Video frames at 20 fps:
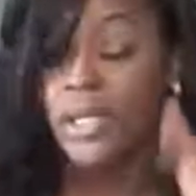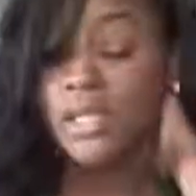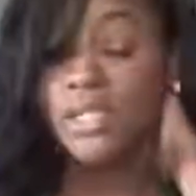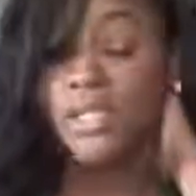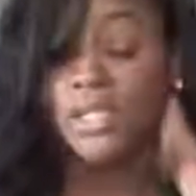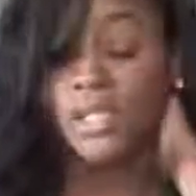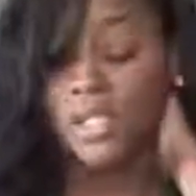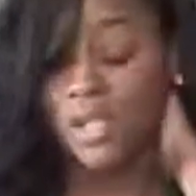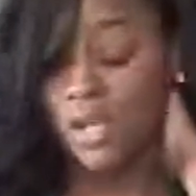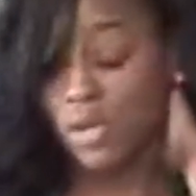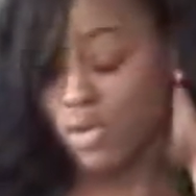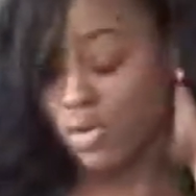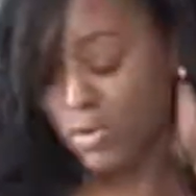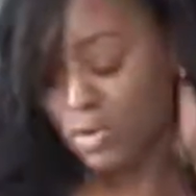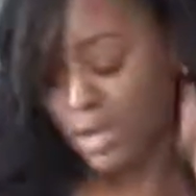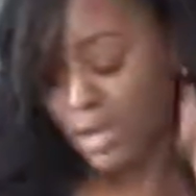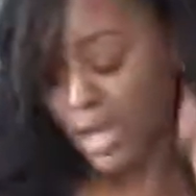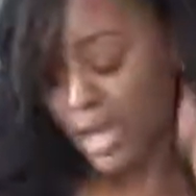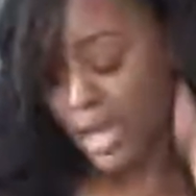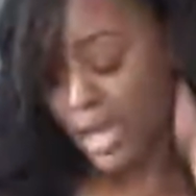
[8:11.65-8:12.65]
So,
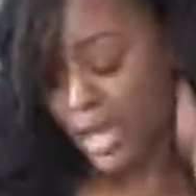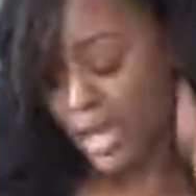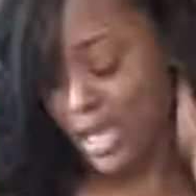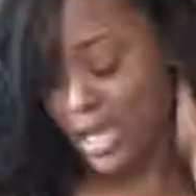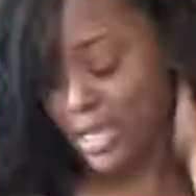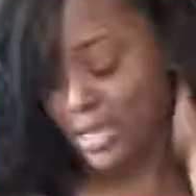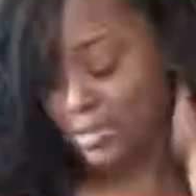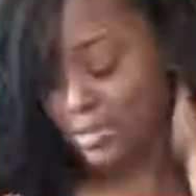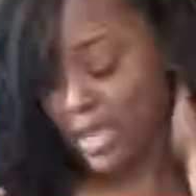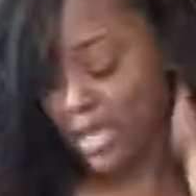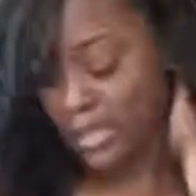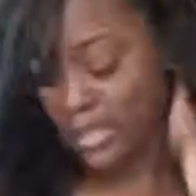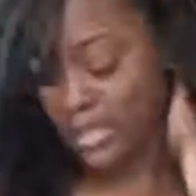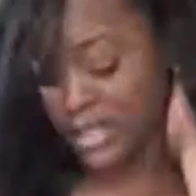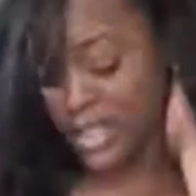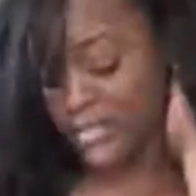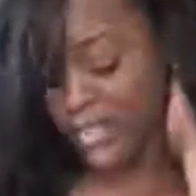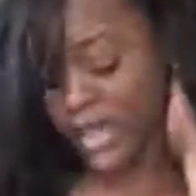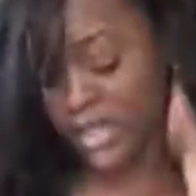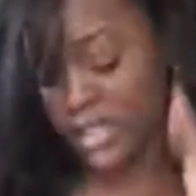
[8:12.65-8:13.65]
yeah, it's
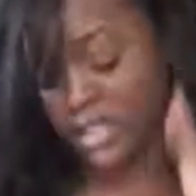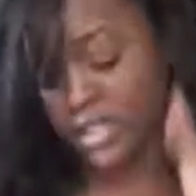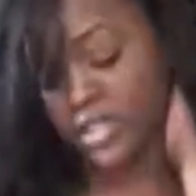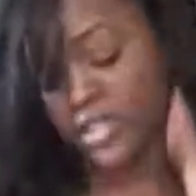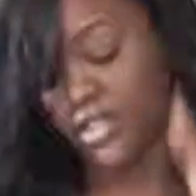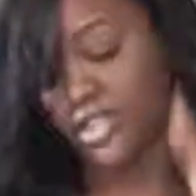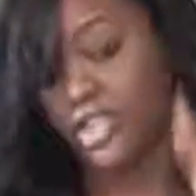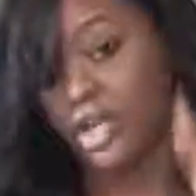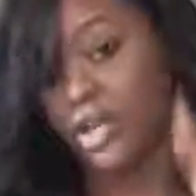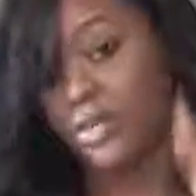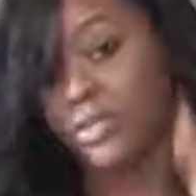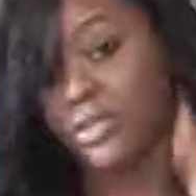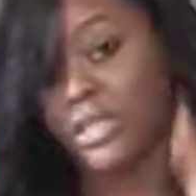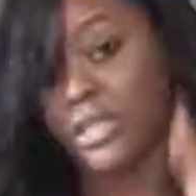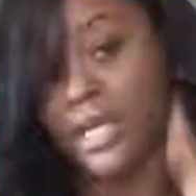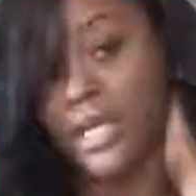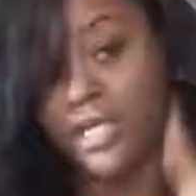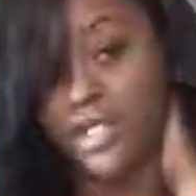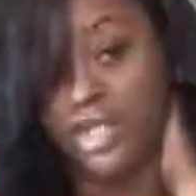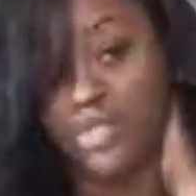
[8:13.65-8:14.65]
best if I just don't
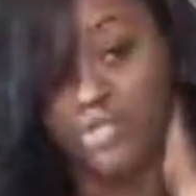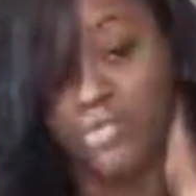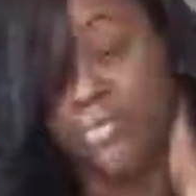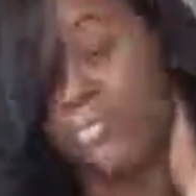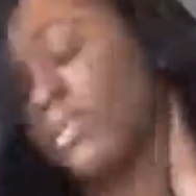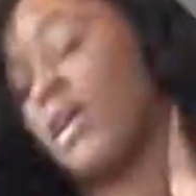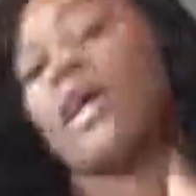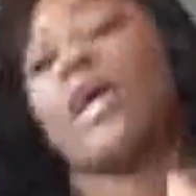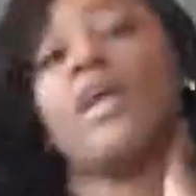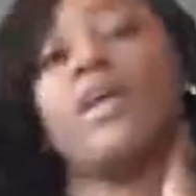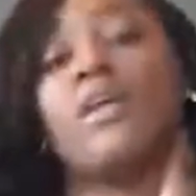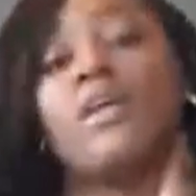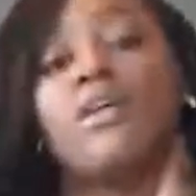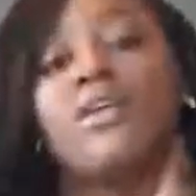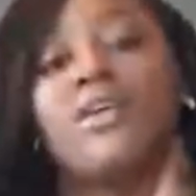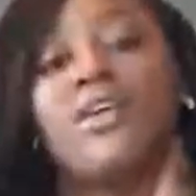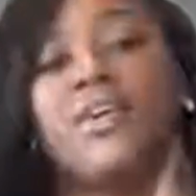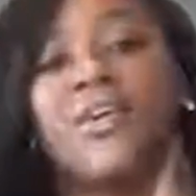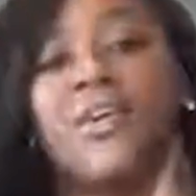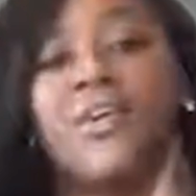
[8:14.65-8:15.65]
touch my
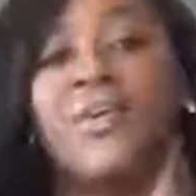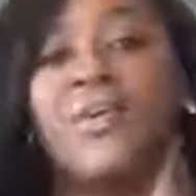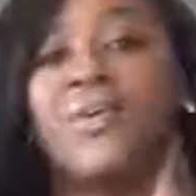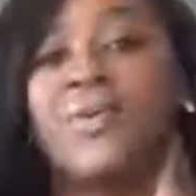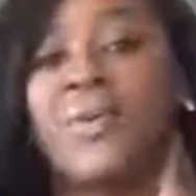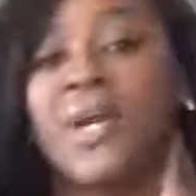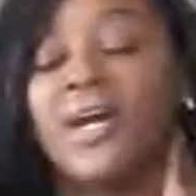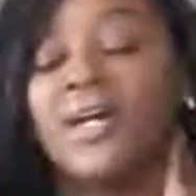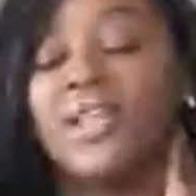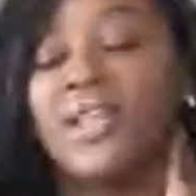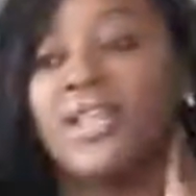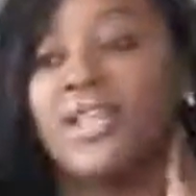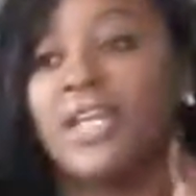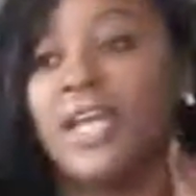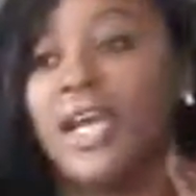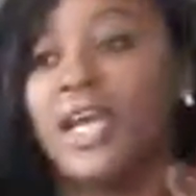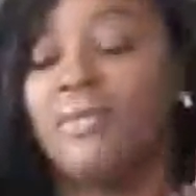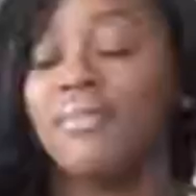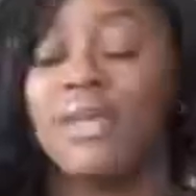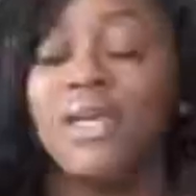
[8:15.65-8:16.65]
hair throughout the
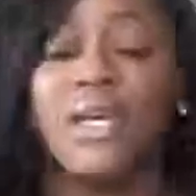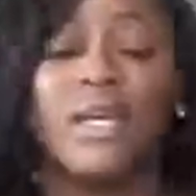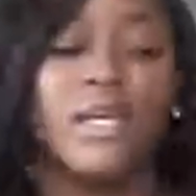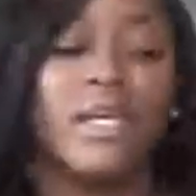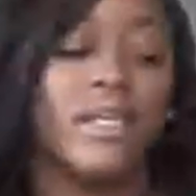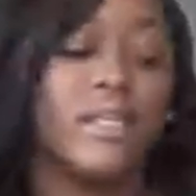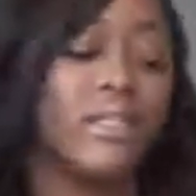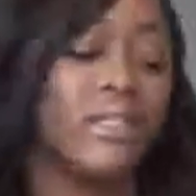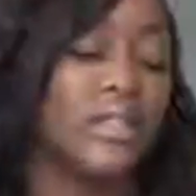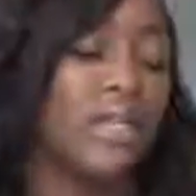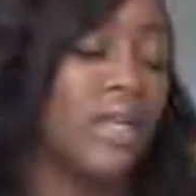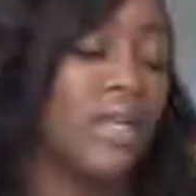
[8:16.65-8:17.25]
day because,